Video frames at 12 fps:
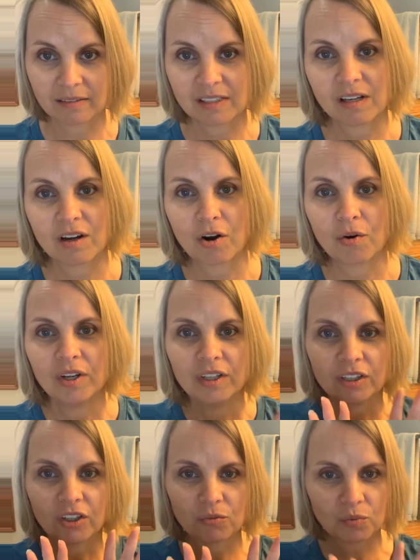So
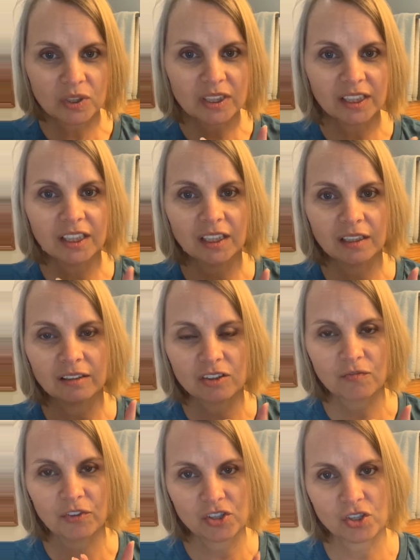you're really,
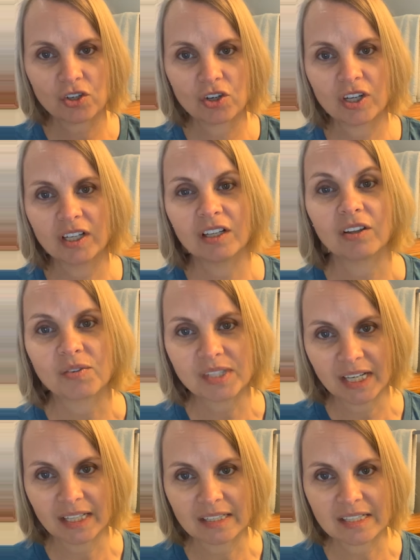for sure, getting those
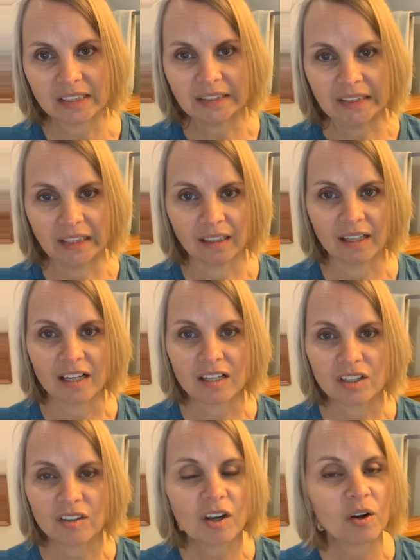hands clean, and
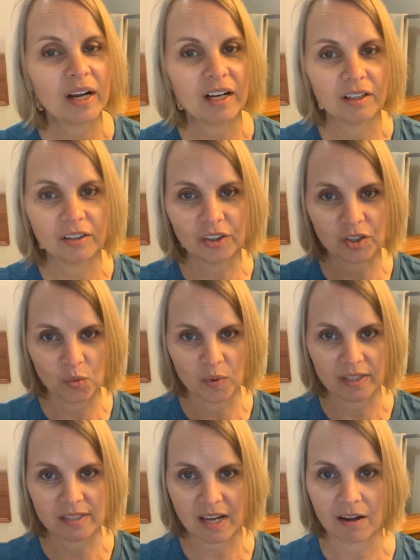you know how little
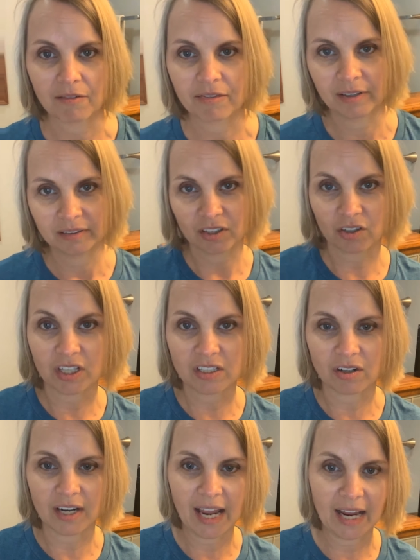ones have dirty,
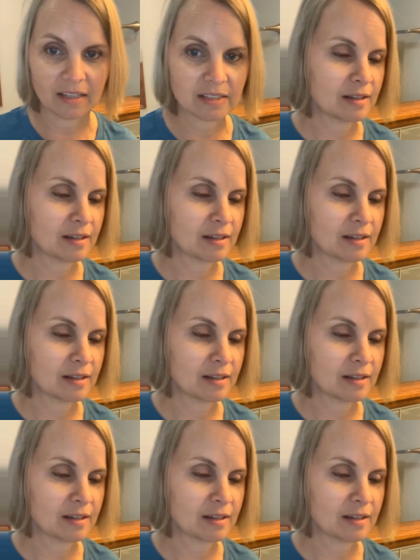dirty hands.